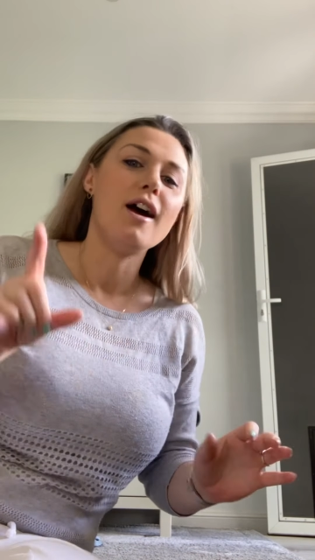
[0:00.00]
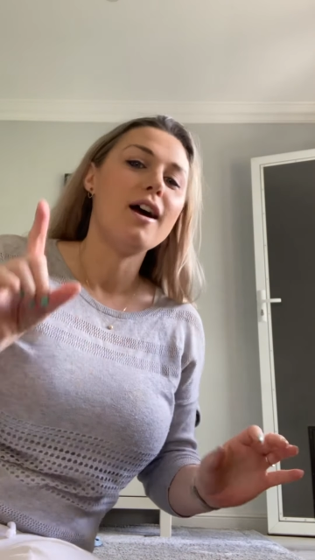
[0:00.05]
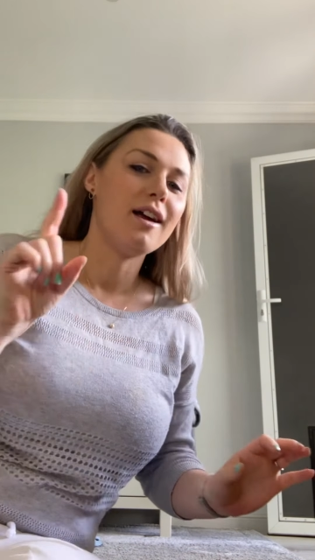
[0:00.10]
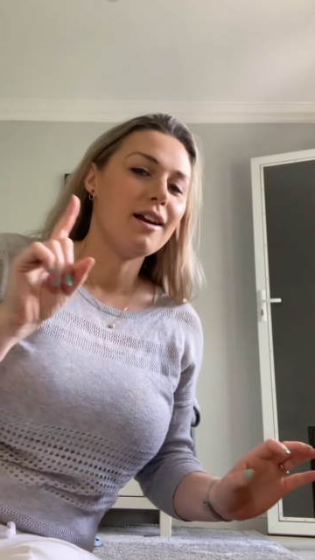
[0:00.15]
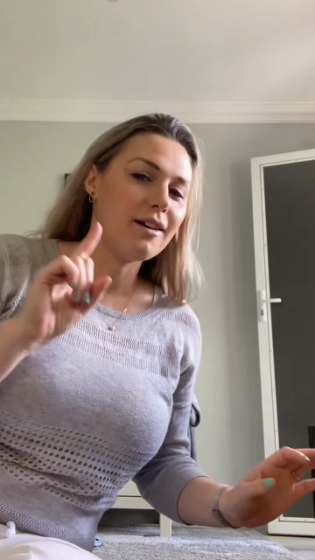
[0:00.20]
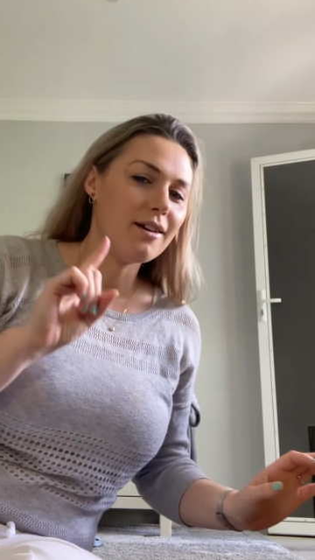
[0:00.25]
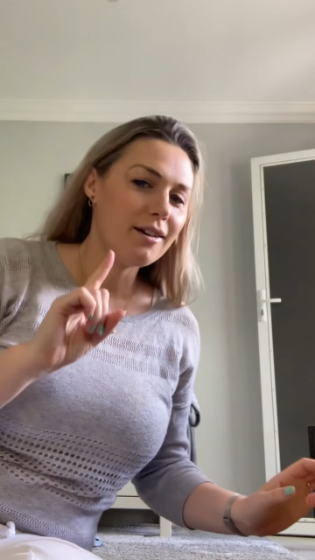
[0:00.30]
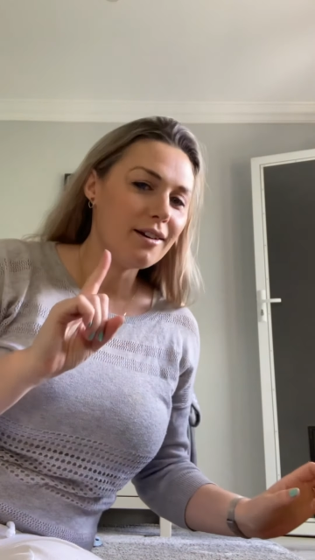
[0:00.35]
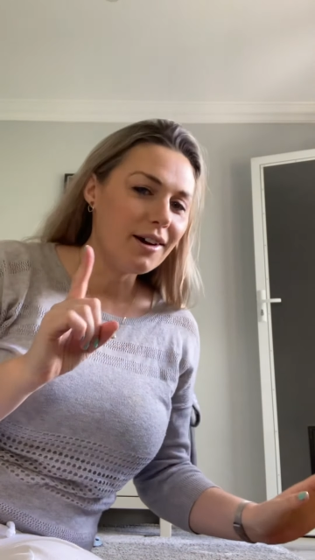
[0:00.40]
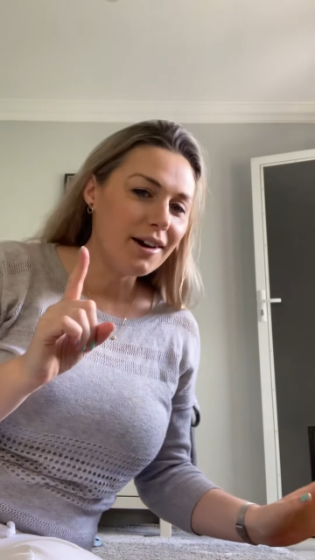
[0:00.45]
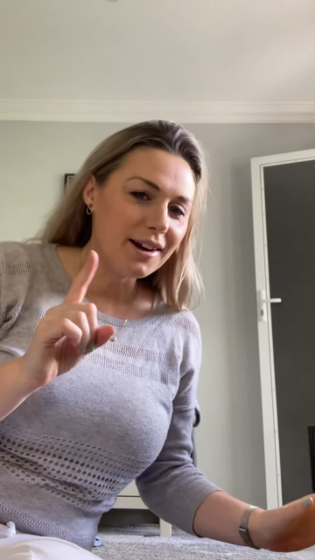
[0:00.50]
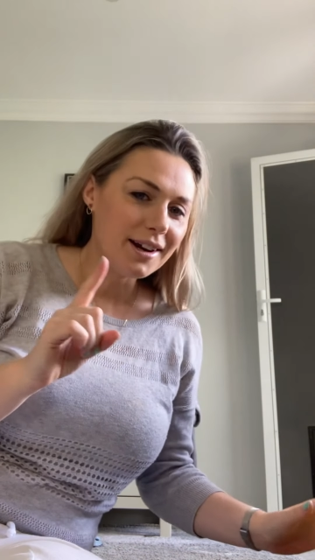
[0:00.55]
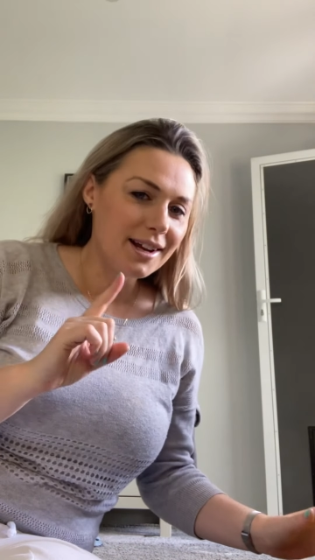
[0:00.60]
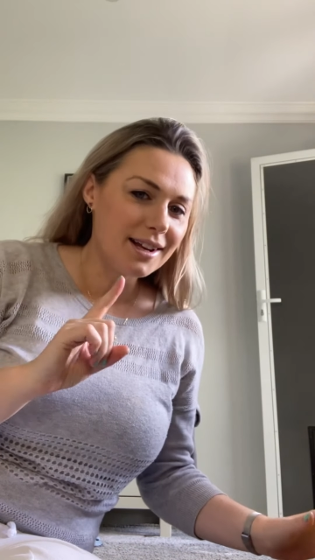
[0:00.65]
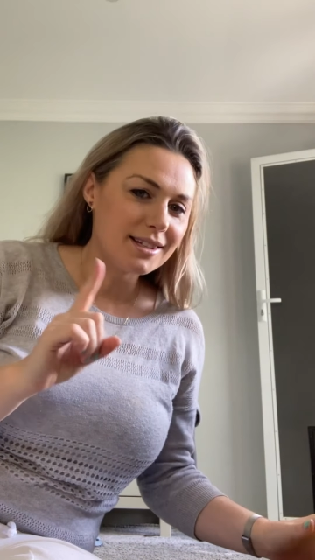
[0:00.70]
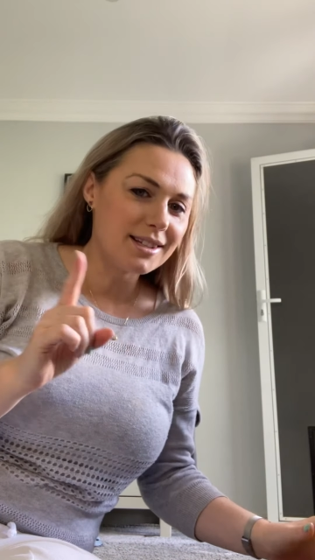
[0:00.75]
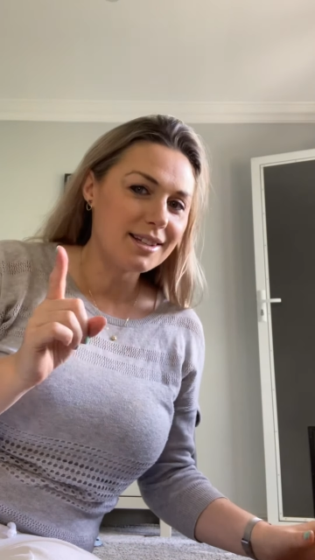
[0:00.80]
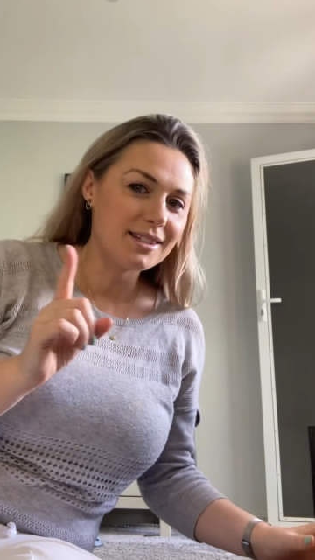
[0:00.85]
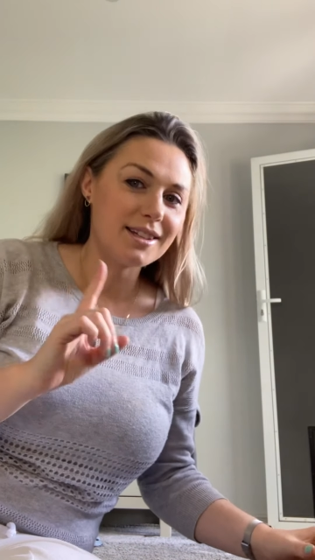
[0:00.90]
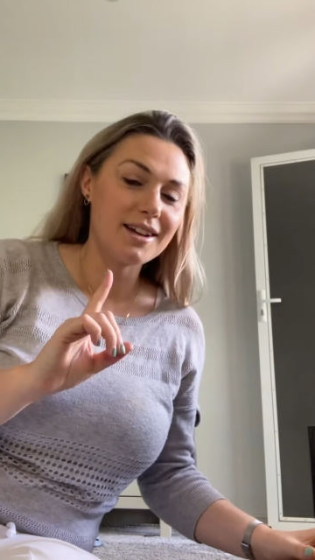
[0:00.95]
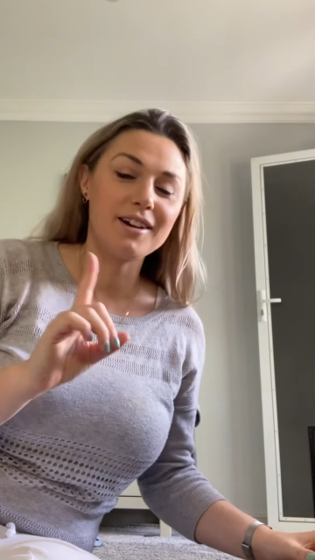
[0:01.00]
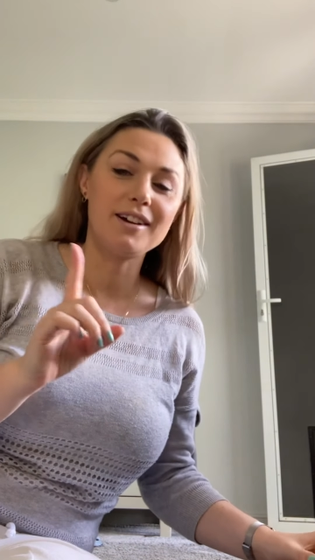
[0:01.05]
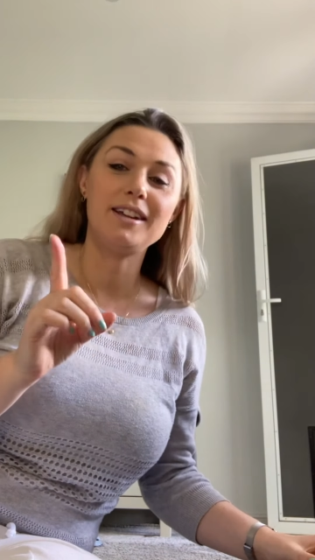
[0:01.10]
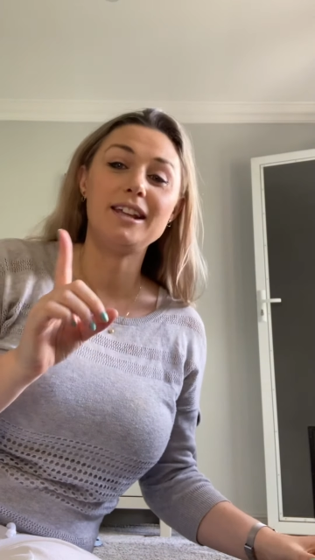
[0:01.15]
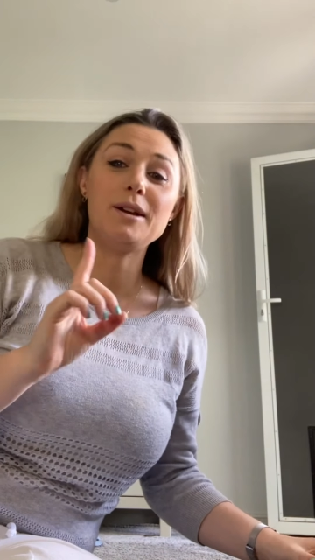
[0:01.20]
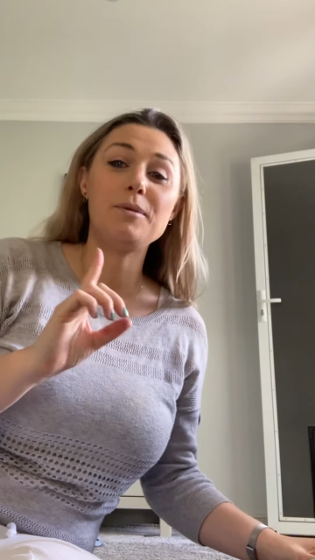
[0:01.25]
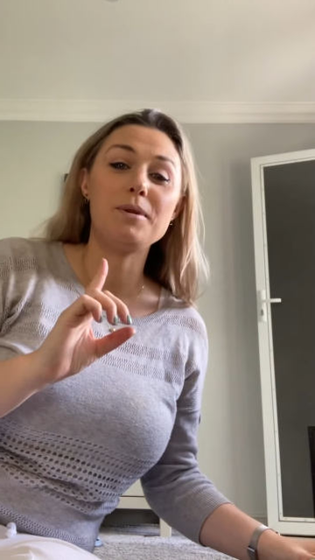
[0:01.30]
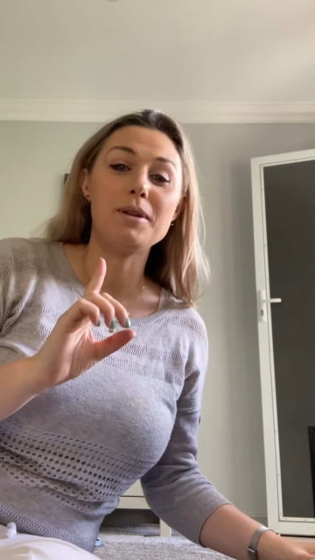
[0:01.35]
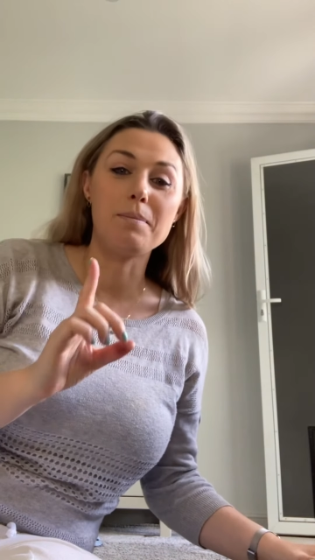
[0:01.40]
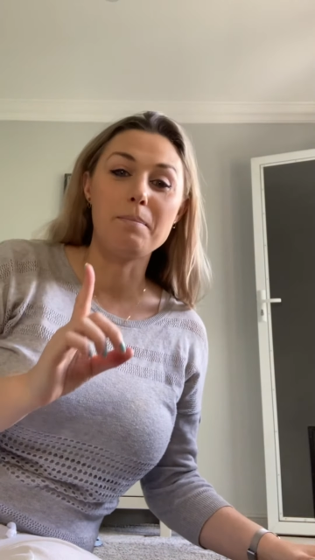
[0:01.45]
not
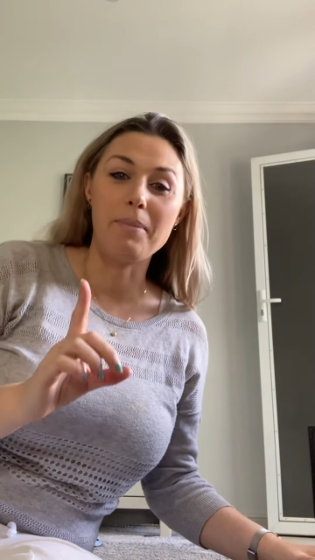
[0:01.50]
necessarily with